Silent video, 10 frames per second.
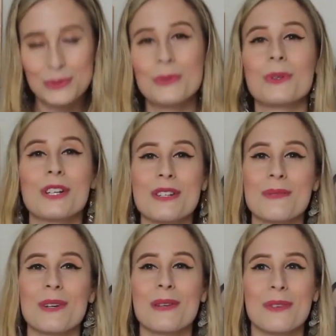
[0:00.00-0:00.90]

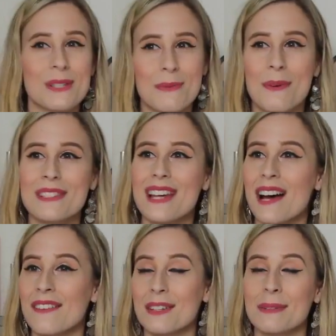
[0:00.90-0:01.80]
worst, one of the worst moments
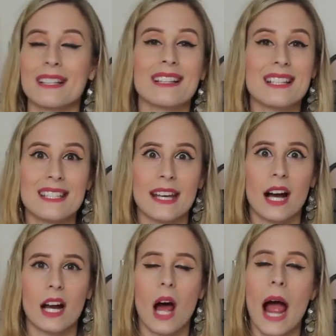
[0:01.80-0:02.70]
ever, but at least they got it.